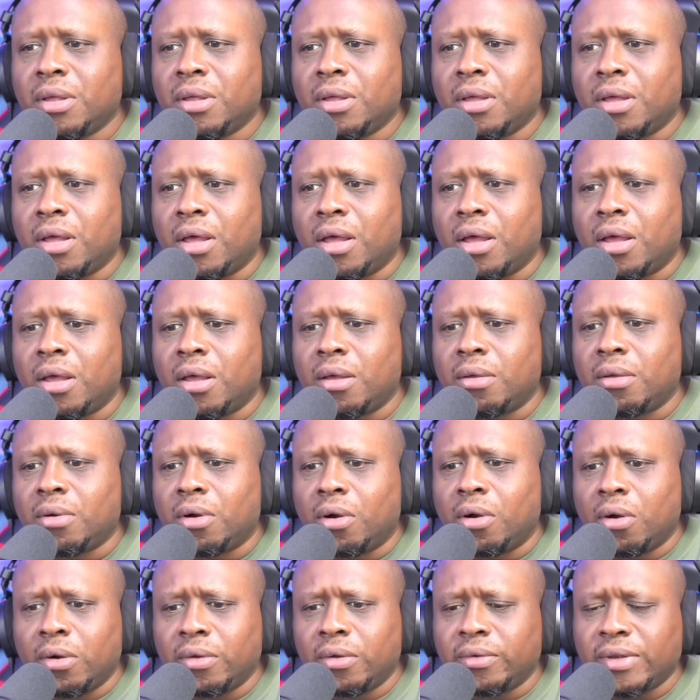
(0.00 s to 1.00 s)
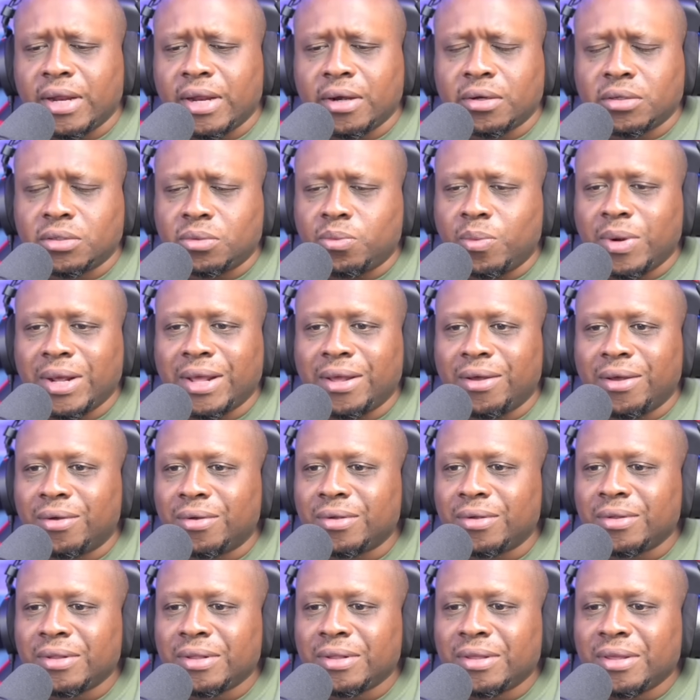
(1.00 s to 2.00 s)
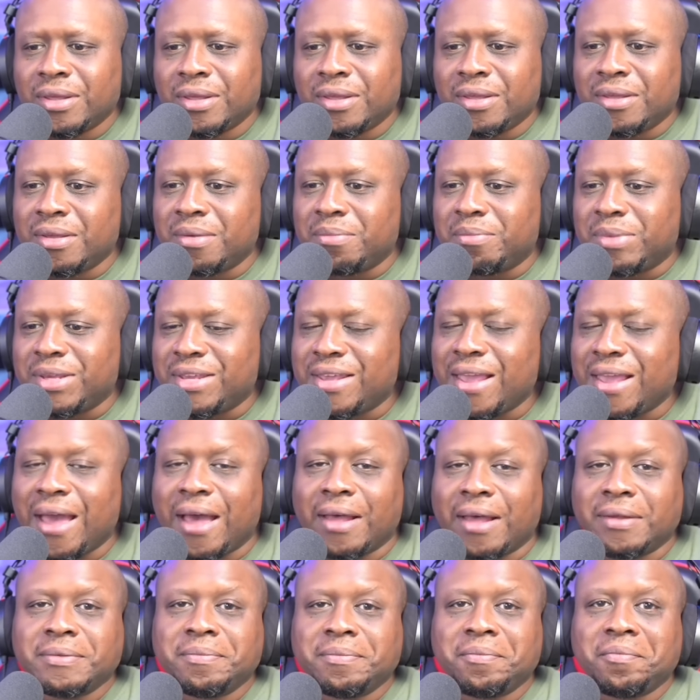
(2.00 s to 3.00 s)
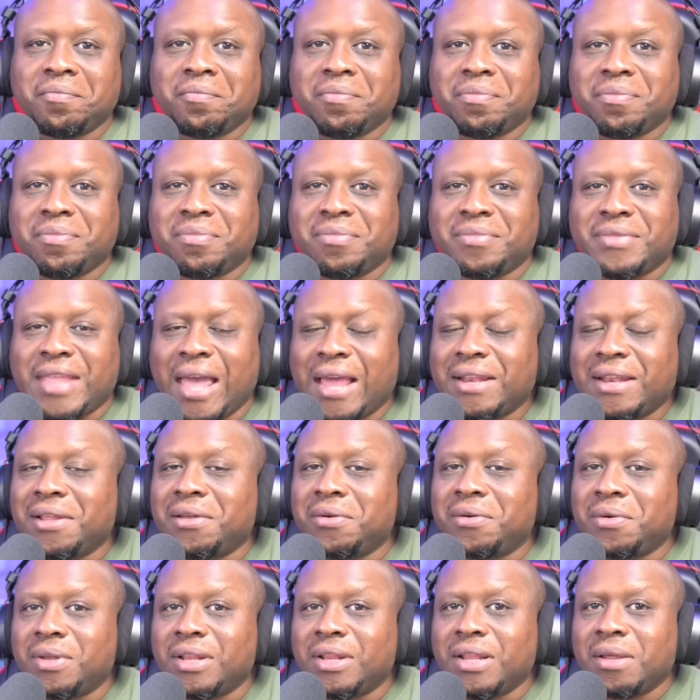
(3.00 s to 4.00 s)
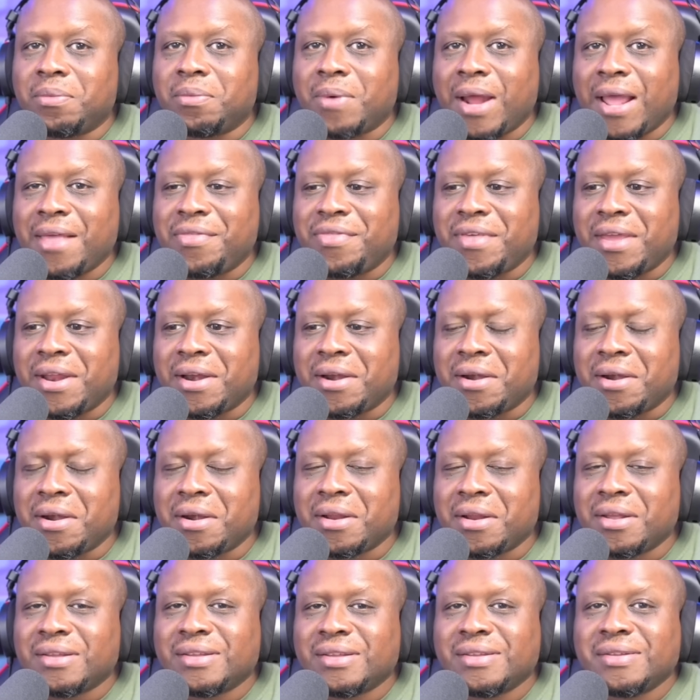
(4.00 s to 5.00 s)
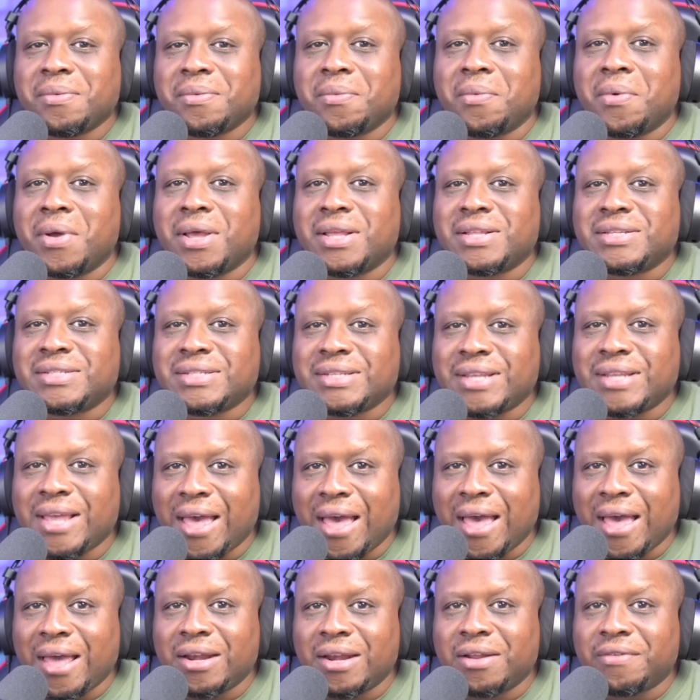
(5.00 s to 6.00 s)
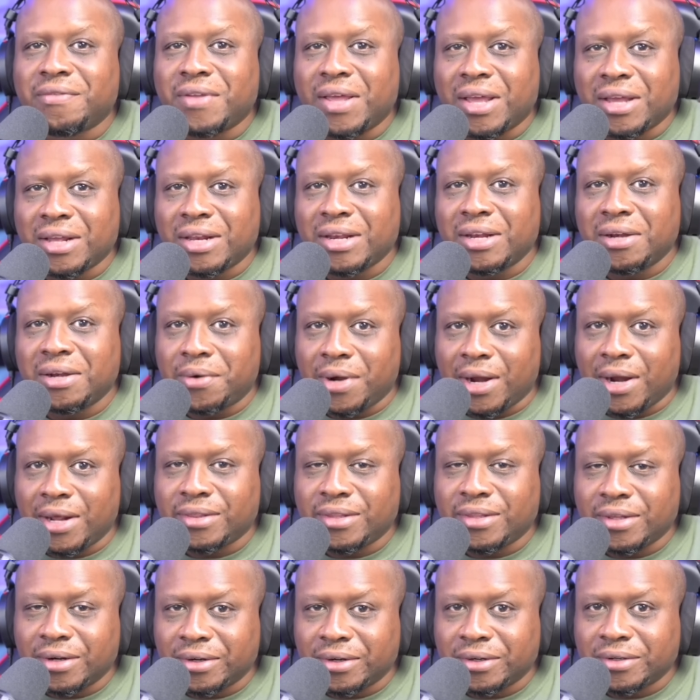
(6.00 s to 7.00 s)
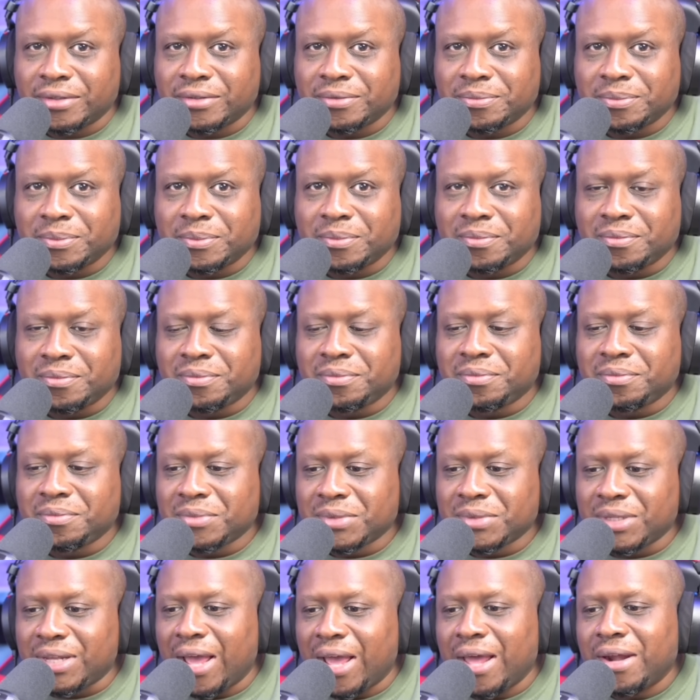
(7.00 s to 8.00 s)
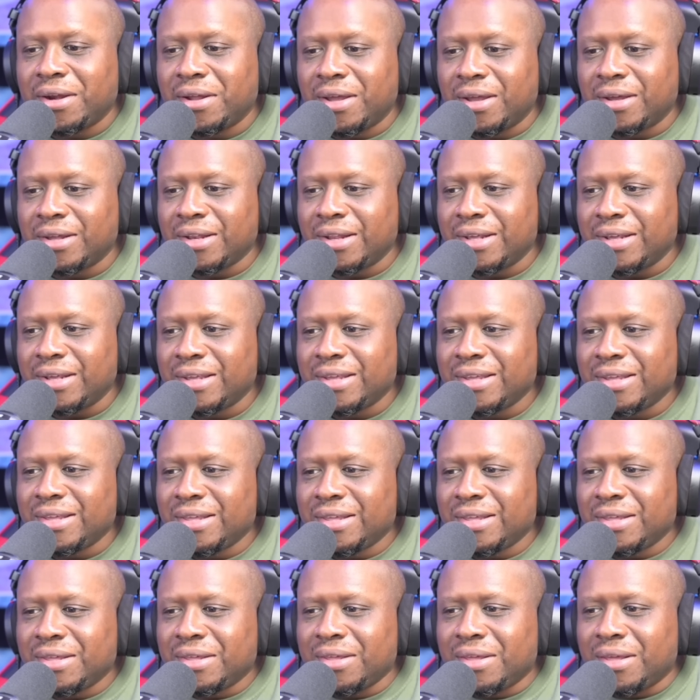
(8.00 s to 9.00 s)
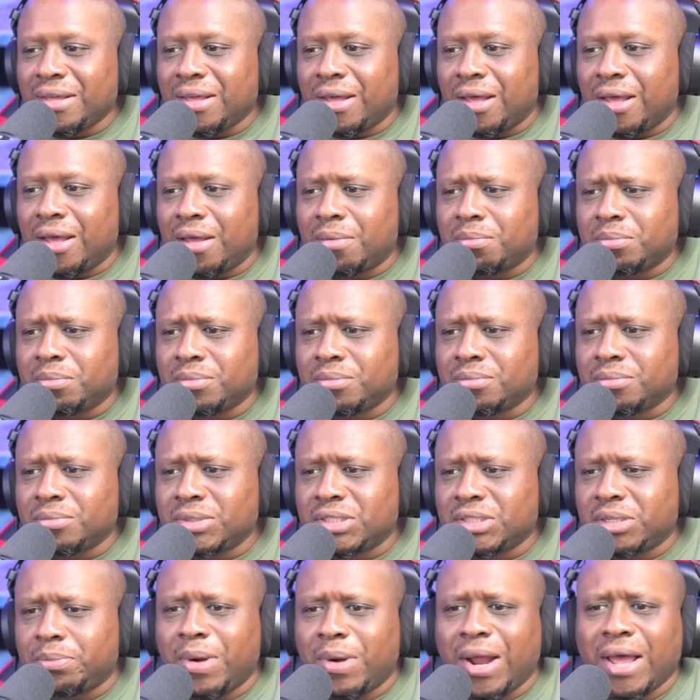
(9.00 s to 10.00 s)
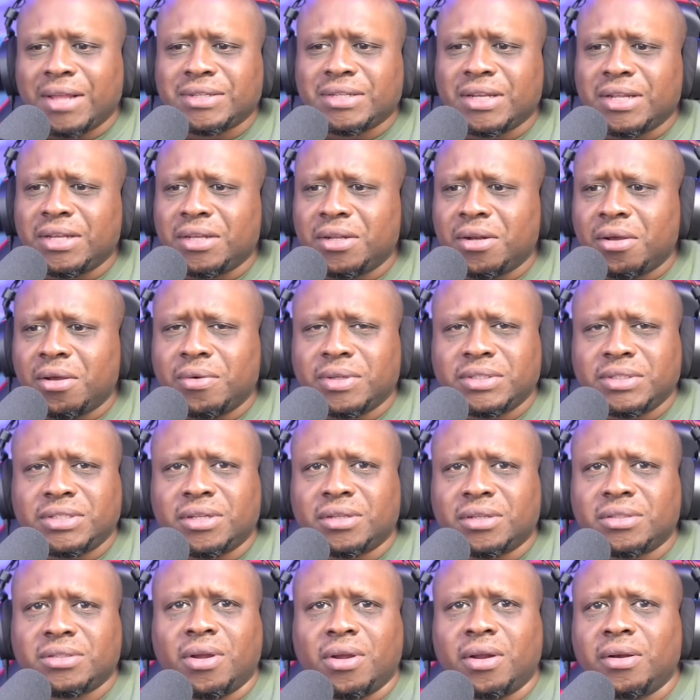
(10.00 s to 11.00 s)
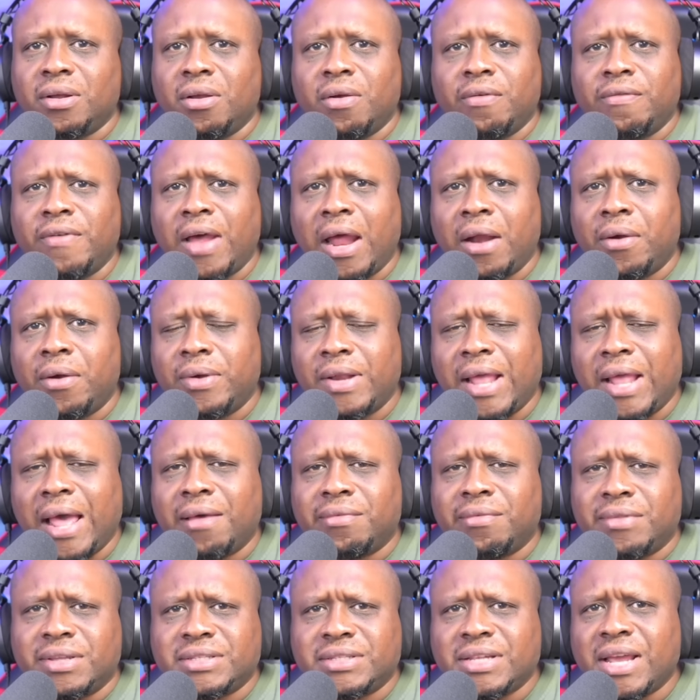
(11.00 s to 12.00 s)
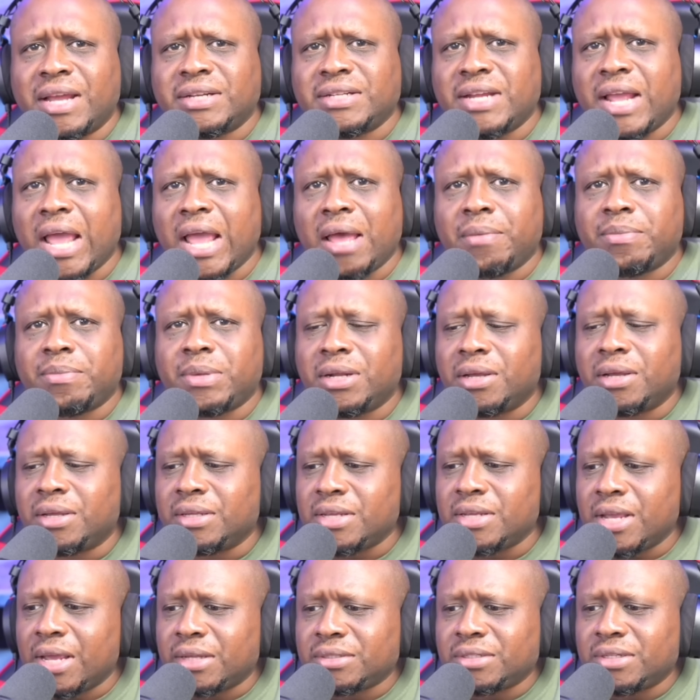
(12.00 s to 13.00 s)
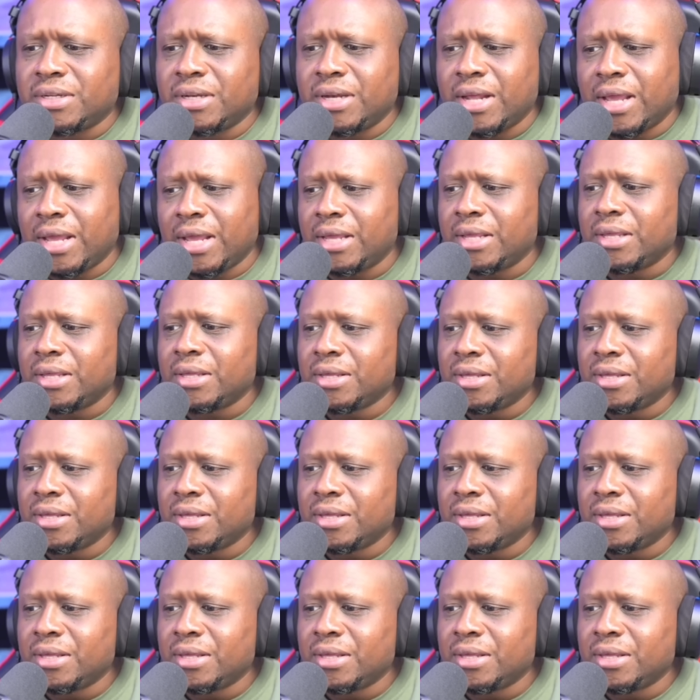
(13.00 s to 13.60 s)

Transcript: uh, are on there as well. But yeah, that little clip right there was kind of ugly right there. Kind of ugly. Um, surprisingly, you know, it's just starting to go viral now. This actually happened uh, yesterday,